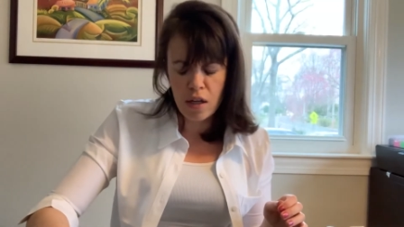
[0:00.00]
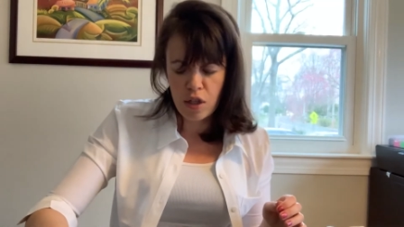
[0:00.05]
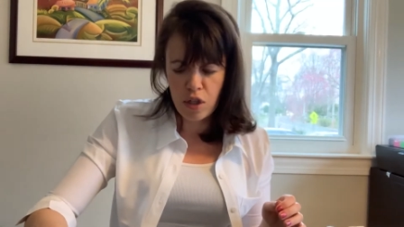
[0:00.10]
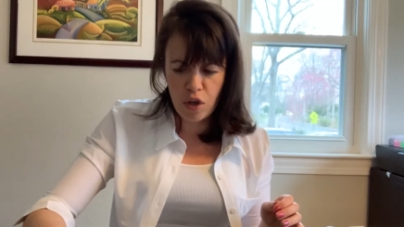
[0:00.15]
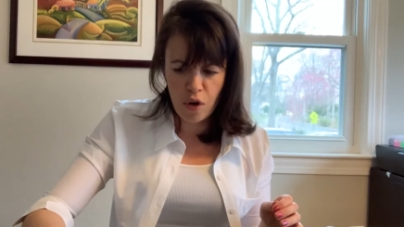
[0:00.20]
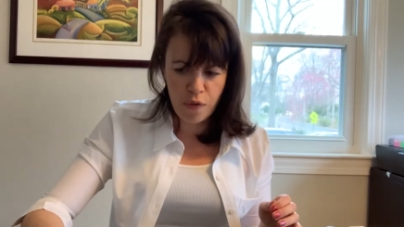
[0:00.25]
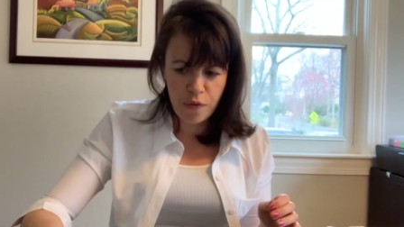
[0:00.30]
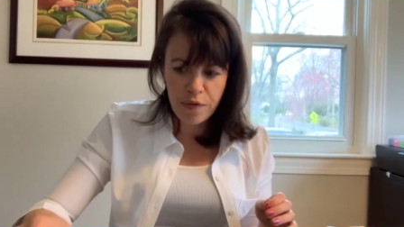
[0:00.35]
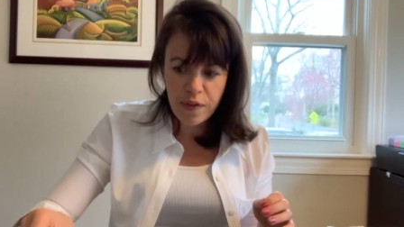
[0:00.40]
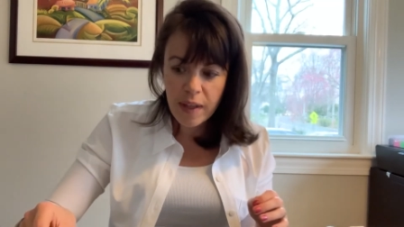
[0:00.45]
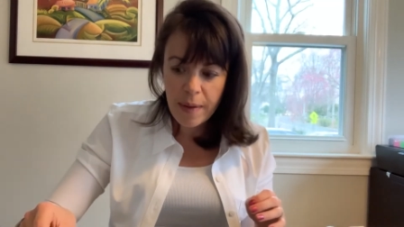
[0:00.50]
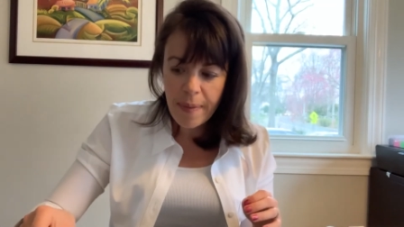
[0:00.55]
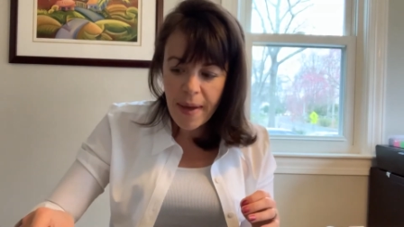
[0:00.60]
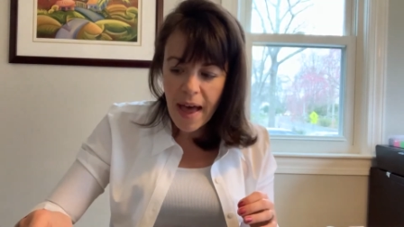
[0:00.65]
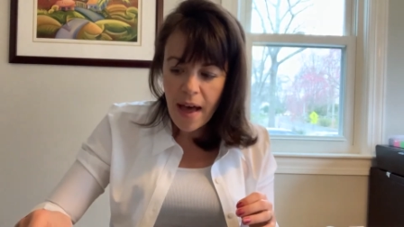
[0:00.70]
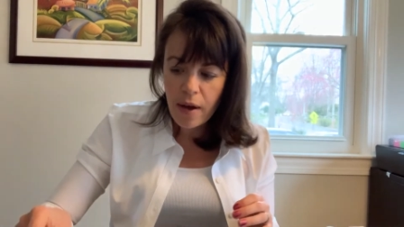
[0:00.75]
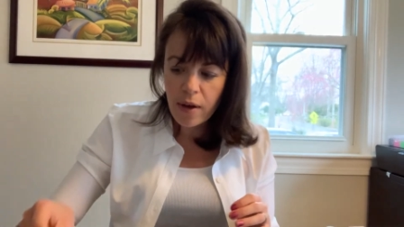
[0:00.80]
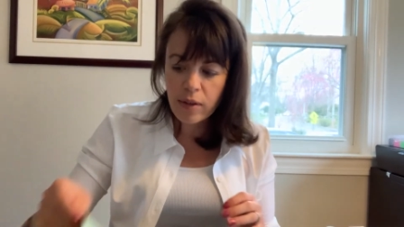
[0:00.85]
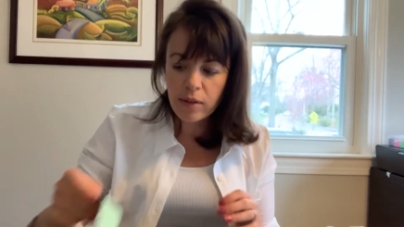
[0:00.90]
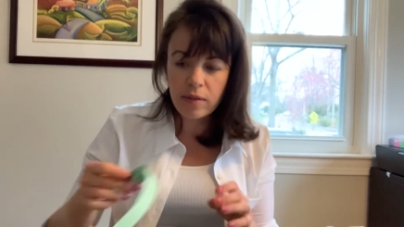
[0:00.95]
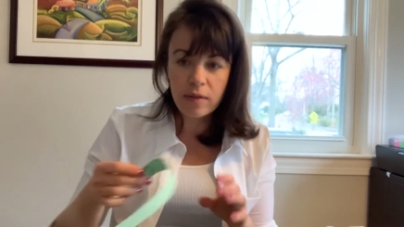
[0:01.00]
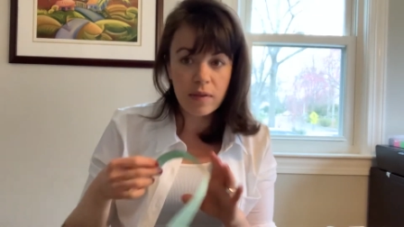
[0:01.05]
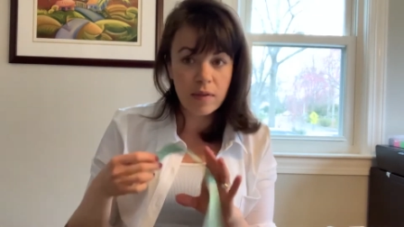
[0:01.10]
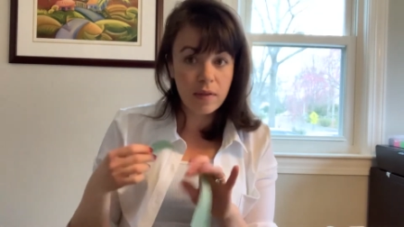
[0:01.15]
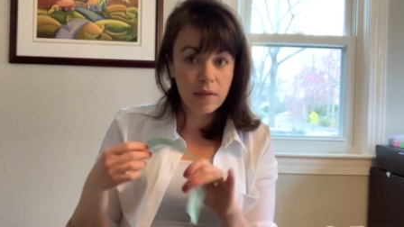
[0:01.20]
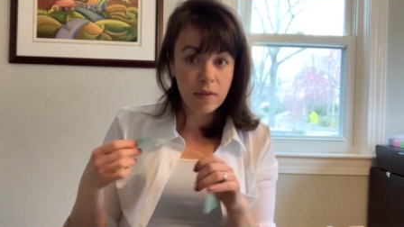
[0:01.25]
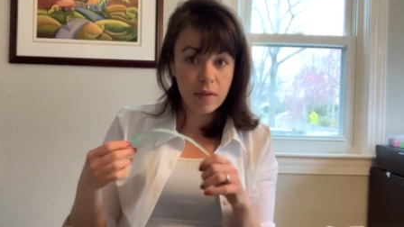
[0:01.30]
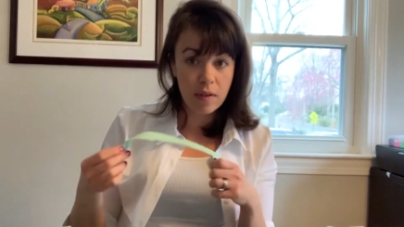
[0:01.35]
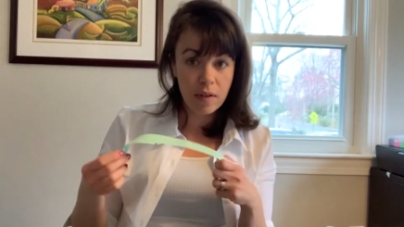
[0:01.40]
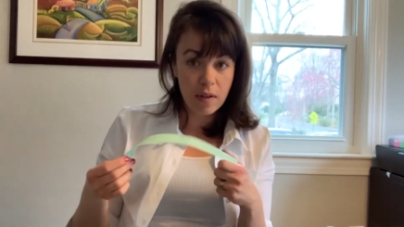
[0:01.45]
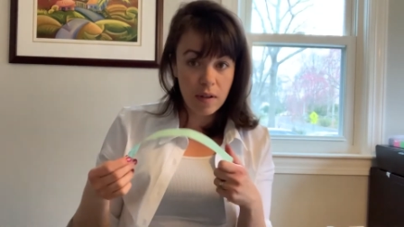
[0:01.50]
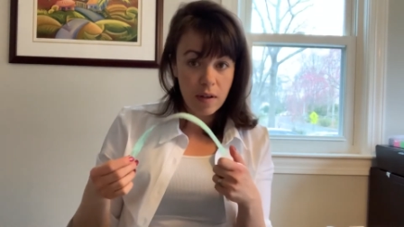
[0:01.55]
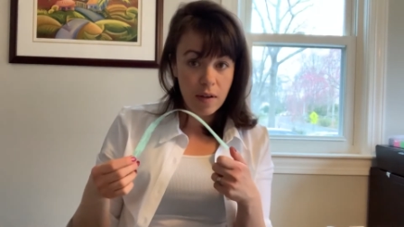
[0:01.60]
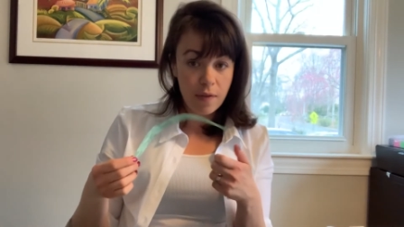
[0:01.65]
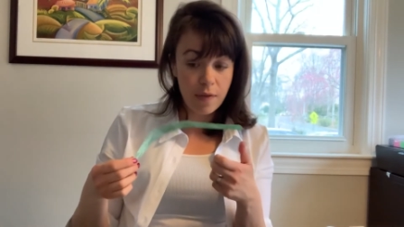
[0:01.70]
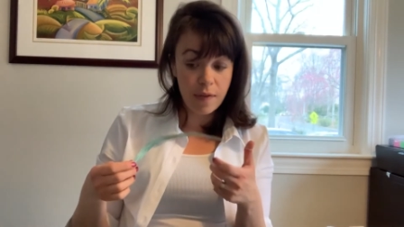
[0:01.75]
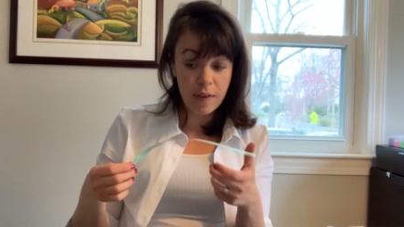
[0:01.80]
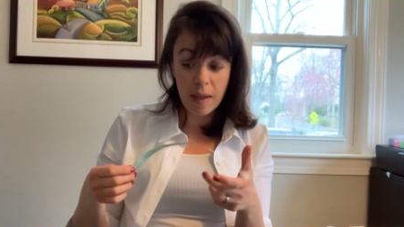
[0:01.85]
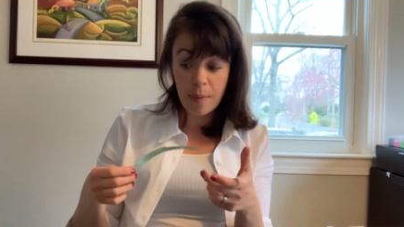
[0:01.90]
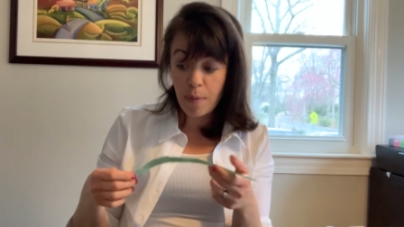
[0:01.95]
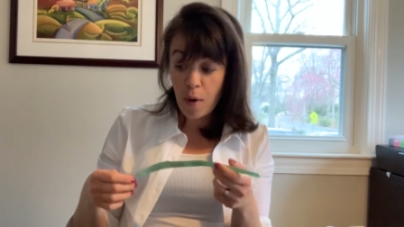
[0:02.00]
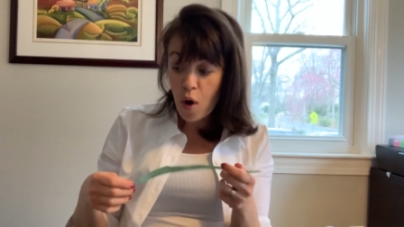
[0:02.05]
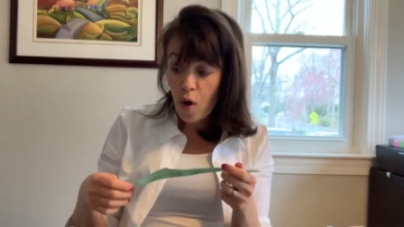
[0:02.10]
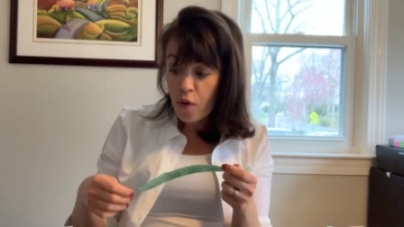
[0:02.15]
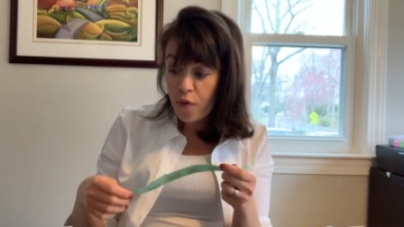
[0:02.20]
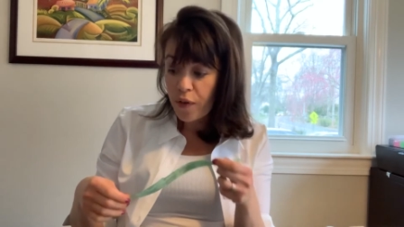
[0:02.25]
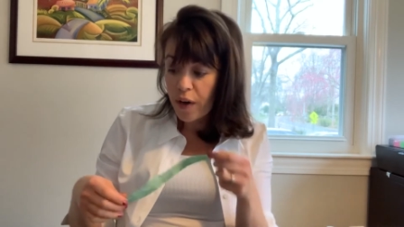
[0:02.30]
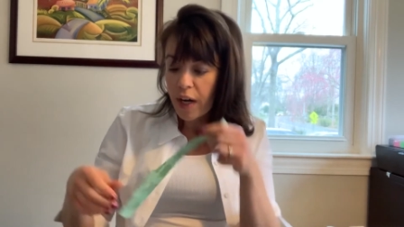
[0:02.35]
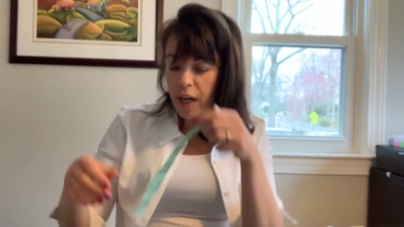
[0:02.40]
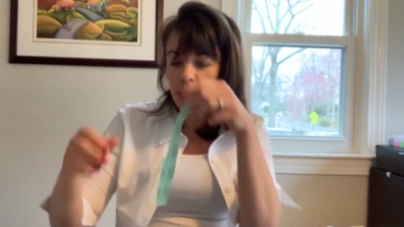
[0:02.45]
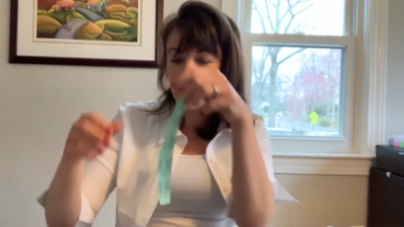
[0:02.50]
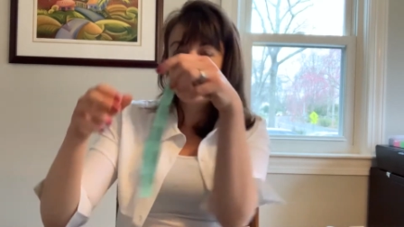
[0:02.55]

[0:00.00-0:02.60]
don't flip out, flip over.